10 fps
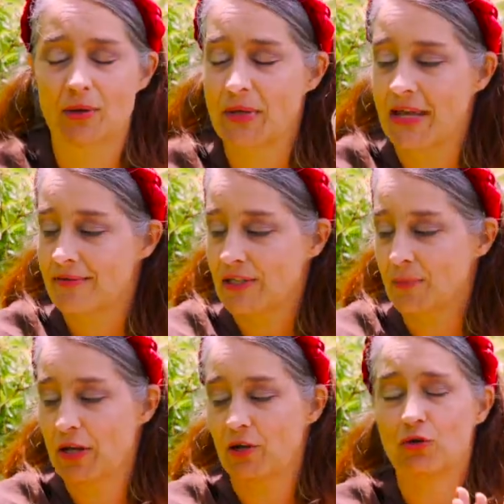and we have
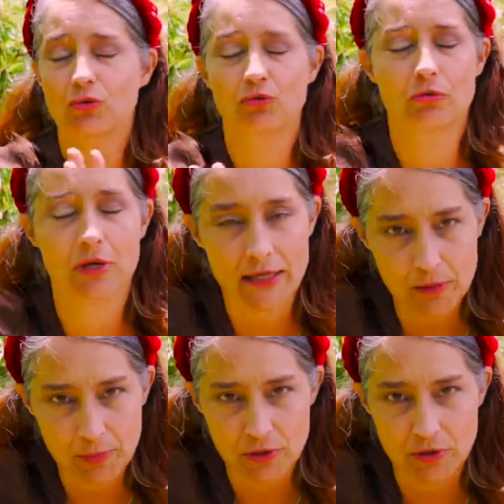some
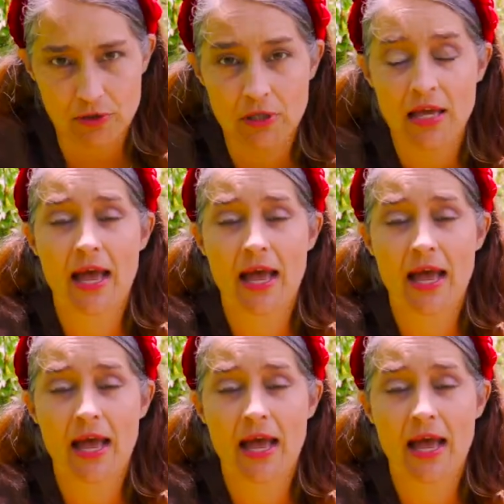incredible